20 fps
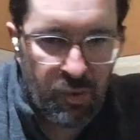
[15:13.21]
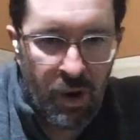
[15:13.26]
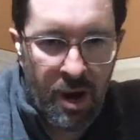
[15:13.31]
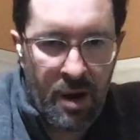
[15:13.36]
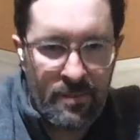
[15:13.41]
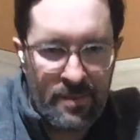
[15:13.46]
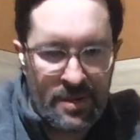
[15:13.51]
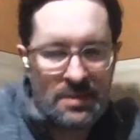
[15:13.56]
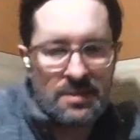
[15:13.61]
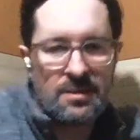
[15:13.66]

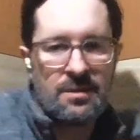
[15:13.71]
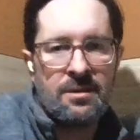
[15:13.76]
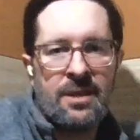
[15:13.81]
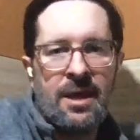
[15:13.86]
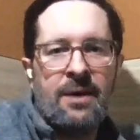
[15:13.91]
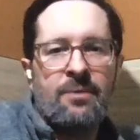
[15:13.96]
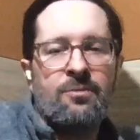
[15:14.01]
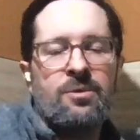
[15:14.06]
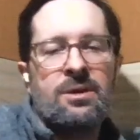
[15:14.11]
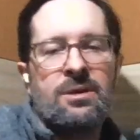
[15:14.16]
requirement
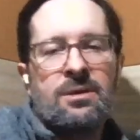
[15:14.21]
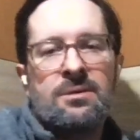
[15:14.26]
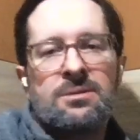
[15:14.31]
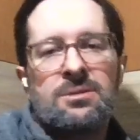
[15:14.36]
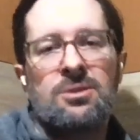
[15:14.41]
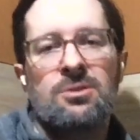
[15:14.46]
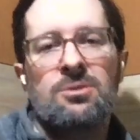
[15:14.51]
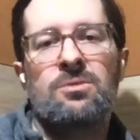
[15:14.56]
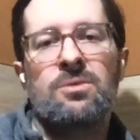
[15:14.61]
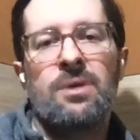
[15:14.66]
that
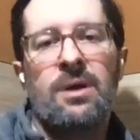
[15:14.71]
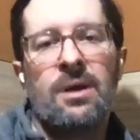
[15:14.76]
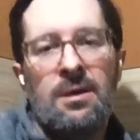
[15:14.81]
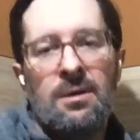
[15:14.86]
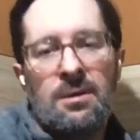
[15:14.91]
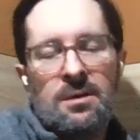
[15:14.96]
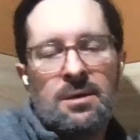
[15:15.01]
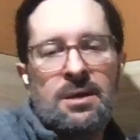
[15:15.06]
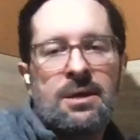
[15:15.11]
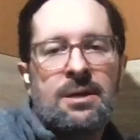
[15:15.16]
we do
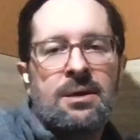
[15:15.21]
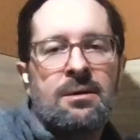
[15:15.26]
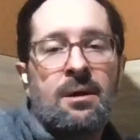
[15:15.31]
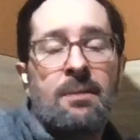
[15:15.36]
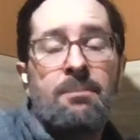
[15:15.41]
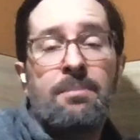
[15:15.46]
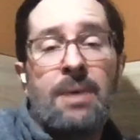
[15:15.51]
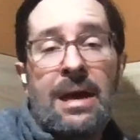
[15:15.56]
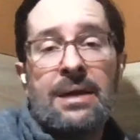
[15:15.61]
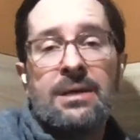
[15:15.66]

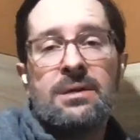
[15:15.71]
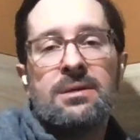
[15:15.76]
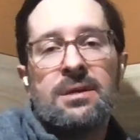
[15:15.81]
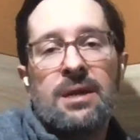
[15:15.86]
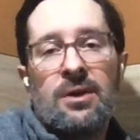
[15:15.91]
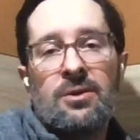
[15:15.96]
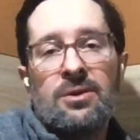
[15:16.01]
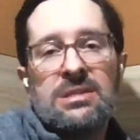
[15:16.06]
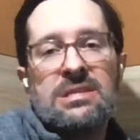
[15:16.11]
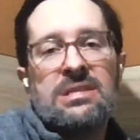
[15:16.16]
a bank
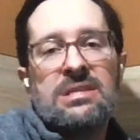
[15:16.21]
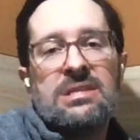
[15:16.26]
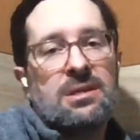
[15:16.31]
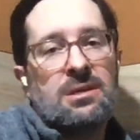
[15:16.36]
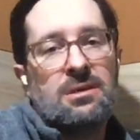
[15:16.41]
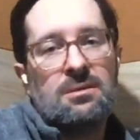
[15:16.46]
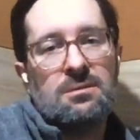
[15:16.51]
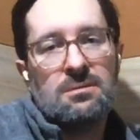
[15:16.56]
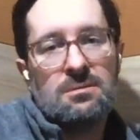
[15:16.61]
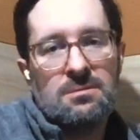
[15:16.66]

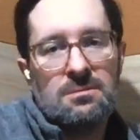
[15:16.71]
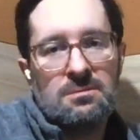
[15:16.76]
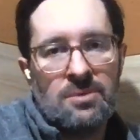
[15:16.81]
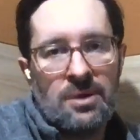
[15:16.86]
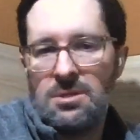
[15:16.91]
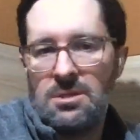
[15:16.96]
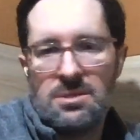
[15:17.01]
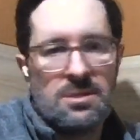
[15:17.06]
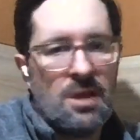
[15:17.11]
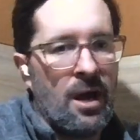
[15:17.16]
guarantee.
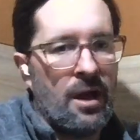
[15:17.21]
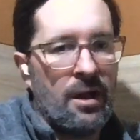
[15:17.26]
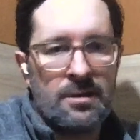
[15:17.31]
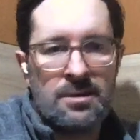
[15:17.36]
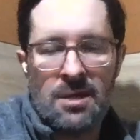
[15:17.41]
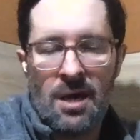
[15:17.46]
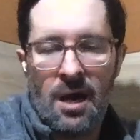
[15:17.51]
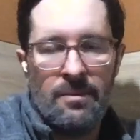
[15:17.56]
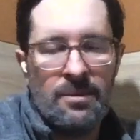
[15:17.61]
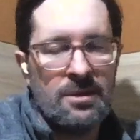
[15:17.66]
It's not
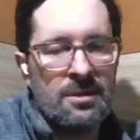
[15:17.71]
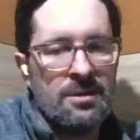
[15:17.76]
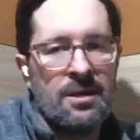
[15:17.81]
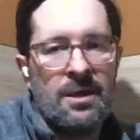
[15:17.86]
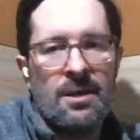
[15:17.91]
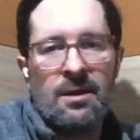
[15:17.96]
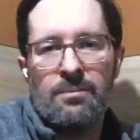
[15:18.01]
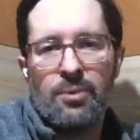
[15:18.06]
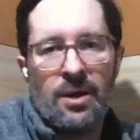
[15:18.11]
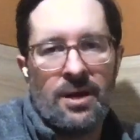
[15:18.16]
uncommon
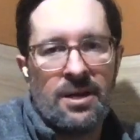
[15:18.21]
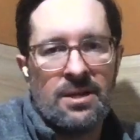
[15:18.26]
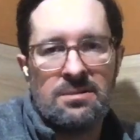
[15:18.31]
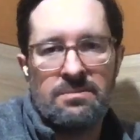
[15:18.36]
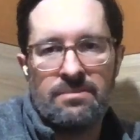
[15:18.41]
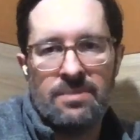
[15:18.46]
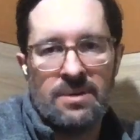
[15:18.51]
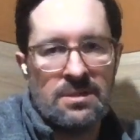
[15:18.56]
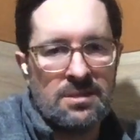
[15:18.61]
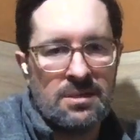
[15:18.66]
in
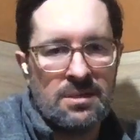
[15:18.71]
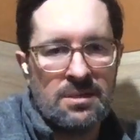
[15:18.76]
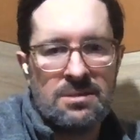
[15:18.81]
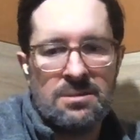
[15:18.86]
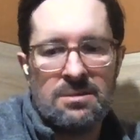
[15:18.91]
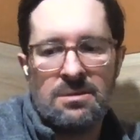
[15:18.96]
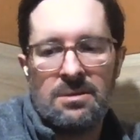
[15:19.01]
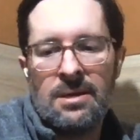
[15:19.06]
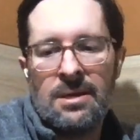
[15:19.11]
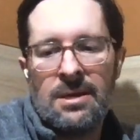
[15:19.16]
enterprise
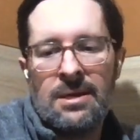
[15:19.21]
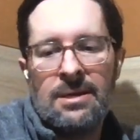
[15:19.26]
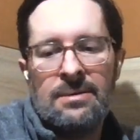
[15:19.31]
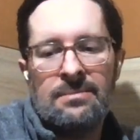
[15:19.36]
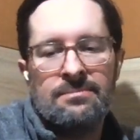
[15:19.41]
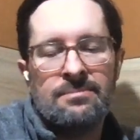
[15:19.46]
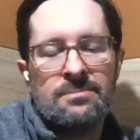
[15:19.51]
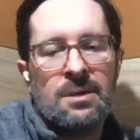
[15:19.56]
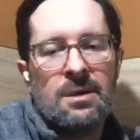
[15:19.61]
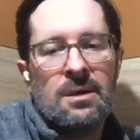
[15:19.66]
business.
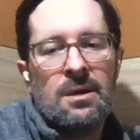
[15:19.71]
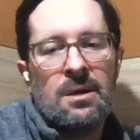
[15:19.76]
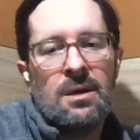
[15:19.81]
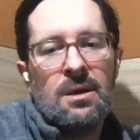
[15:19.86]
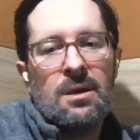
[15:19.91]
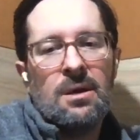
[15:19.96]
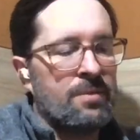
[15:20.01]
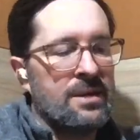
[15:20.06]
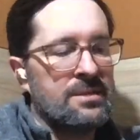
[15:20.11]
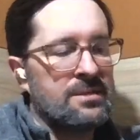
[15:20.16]

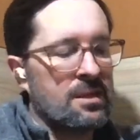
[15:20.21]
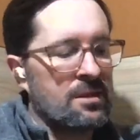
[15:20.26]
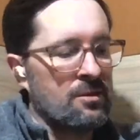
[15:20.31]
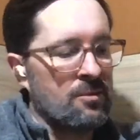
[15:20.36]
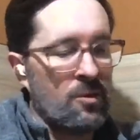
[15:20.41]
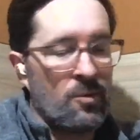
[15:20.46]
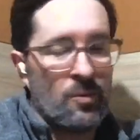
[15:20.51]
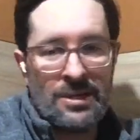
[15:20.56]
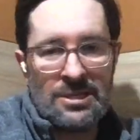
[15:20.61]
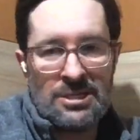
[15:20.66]
So
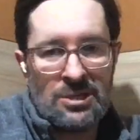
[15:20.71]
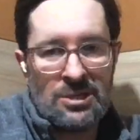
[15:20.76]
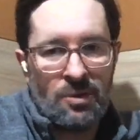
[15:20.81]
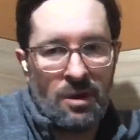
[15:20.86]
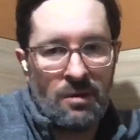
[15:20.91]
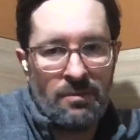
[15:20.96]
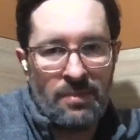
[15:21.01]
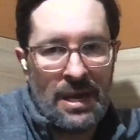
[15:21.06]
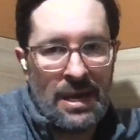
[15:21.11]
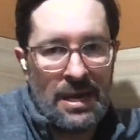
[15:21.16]
basically, we went
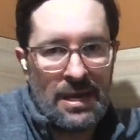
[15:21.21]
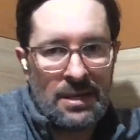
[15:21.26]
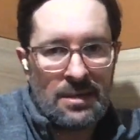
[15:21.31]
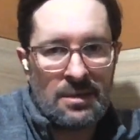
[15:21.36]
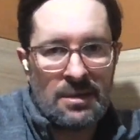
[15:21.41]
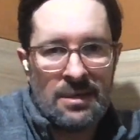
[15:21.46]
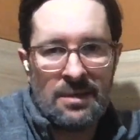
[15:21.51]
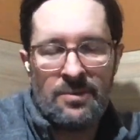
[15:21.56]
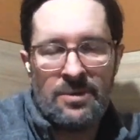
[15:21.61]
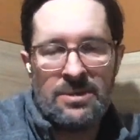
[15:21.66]
to our
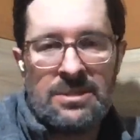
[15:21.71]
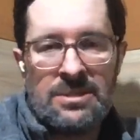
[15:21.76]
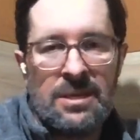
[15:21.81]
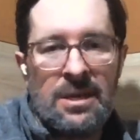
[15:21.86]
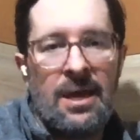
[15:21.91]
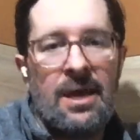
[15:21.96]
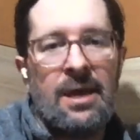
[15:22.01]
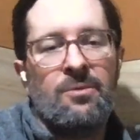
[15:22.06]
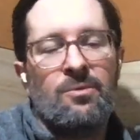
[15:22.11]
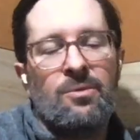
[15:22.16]
bank and we
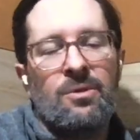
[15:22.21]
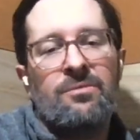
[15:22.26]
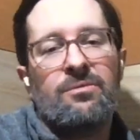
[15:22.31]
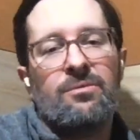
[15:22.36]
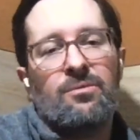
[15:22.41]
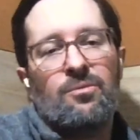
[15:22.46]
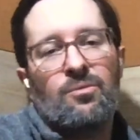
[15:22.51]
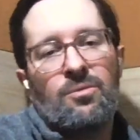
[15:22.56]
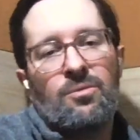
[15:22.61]
said, "Hey,